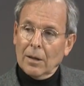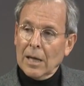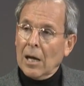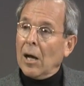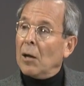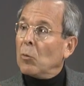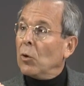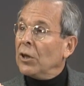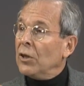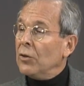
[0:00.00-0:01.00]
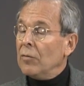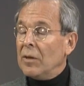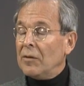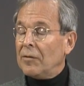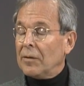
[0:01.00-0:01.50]
Now, I'm going to do
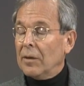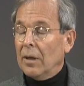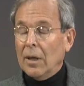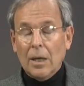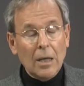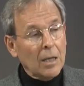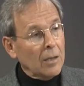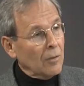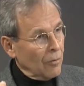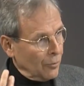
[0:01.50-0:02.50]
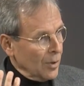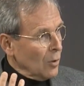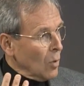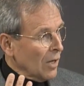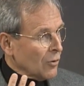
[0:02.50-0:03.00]
this in
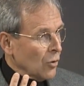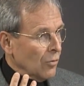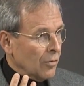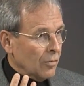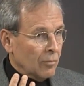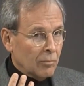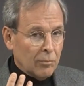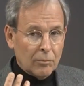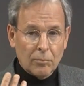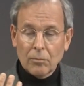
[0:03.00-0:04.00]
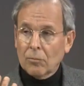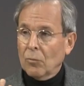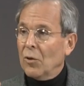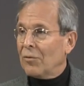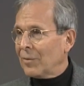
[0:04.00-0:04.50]
three questions
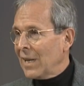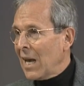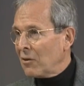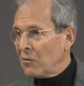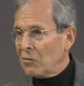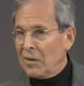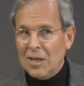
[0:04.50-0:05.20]
with three answers